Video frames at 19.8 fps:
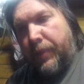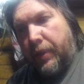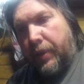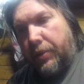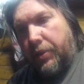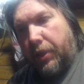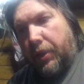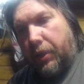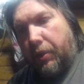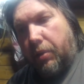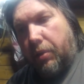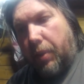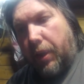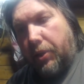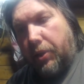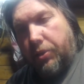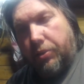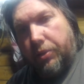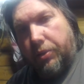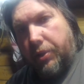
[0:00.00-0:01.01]
so you've got to make
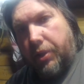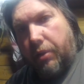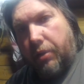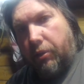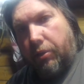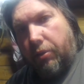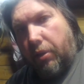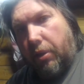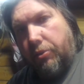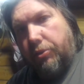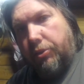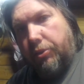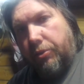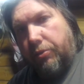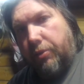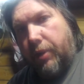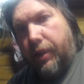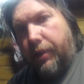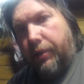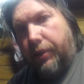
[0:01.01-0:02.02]
sure there's no corrosion
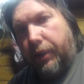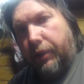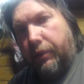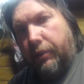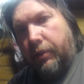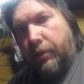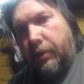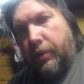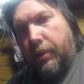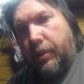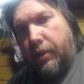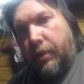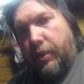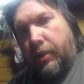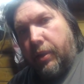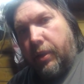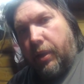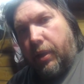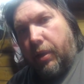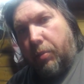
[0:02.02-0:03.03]
or anything
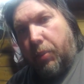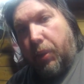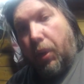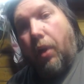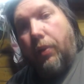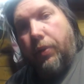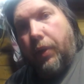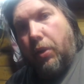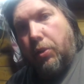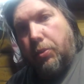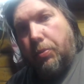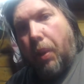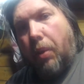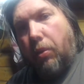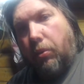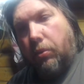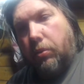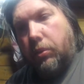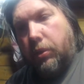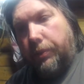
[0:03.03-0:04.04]
behind those
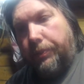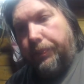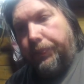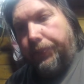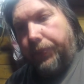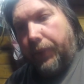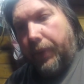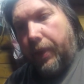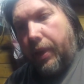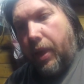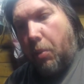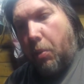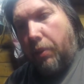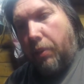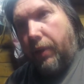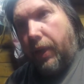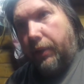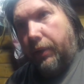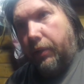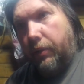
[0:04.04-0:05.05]
bolts, and we've
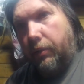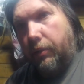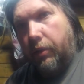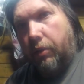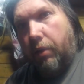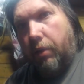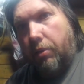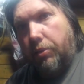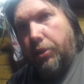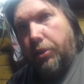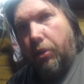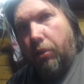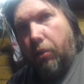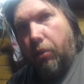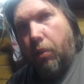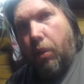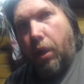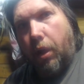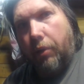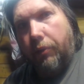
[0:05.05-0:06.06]
had corrosion on
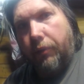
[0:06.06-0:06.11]
quite a